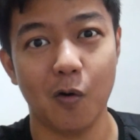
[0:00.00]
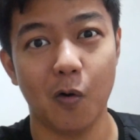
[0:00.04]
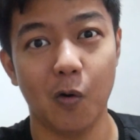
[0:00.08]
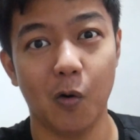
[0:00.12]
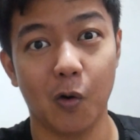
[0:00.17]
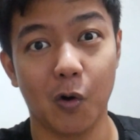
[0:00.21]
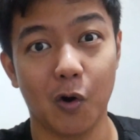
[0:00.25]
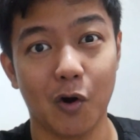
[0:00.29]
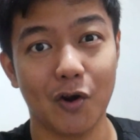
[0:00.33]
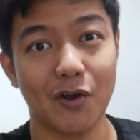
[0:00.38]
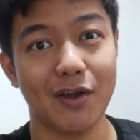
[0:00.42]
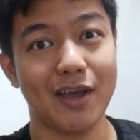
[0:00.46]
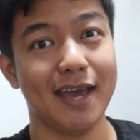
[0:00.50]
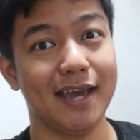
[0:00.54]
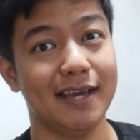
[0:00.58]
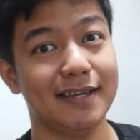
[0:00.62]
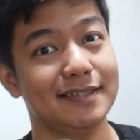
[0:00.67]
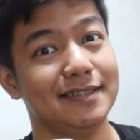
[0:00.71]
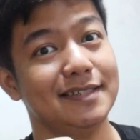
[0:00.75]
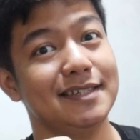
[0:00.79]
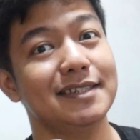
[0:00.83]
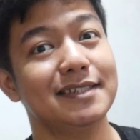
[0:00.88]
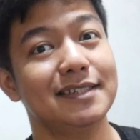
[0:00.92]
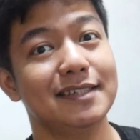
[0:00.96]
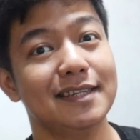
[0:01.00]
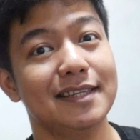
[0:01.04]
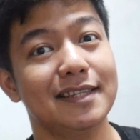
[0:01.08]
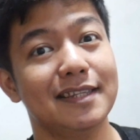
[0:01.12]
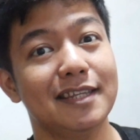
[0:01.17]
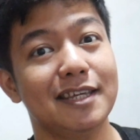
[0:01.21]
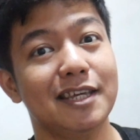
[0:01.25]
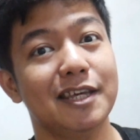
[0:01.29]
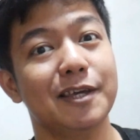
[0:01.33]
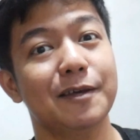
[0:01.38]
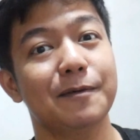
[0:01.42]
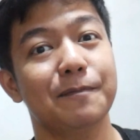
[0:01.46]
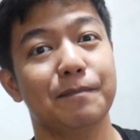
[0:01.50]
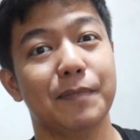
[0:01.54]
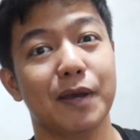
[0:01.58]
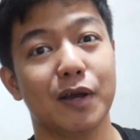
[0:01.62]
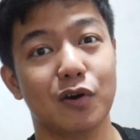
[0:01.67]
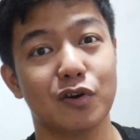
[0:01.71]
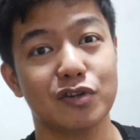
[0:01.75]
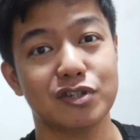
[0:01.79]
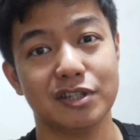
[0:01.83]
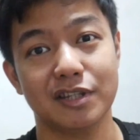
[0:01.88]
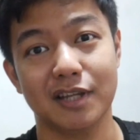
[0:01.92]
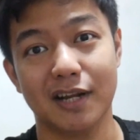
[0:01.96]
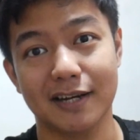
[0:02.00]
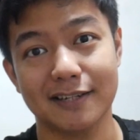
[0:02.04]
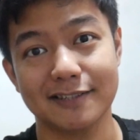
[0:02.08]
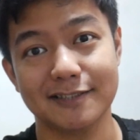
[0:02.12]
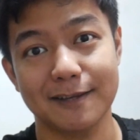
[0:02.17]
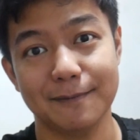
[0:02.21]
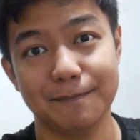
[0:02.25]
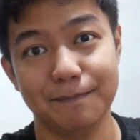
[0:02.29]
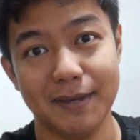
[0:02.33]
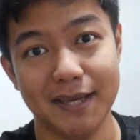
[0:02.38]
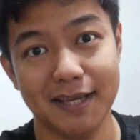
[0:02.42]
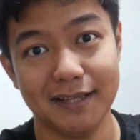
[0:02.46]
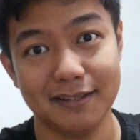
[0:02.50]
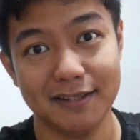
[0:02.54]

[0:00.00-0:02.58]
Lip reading: or a CCT, because there's a big